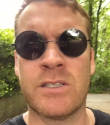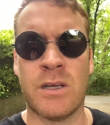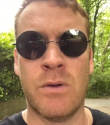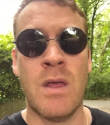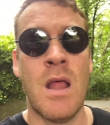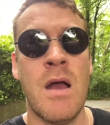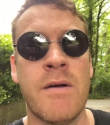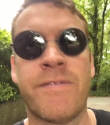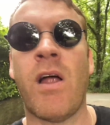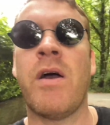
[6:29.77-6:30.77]
So
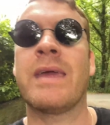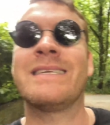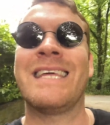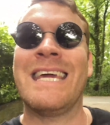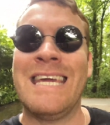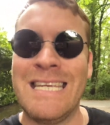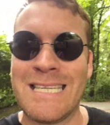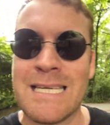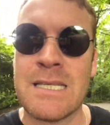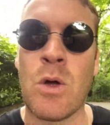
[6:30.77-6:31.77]
flying is the
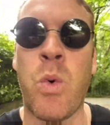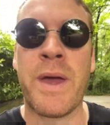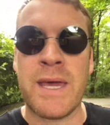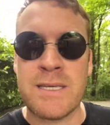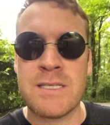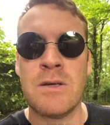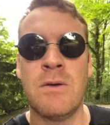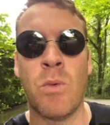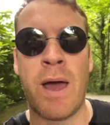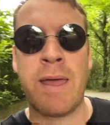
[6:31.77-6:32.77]
easiest and quickest
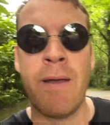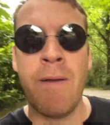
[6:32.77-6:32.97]
way.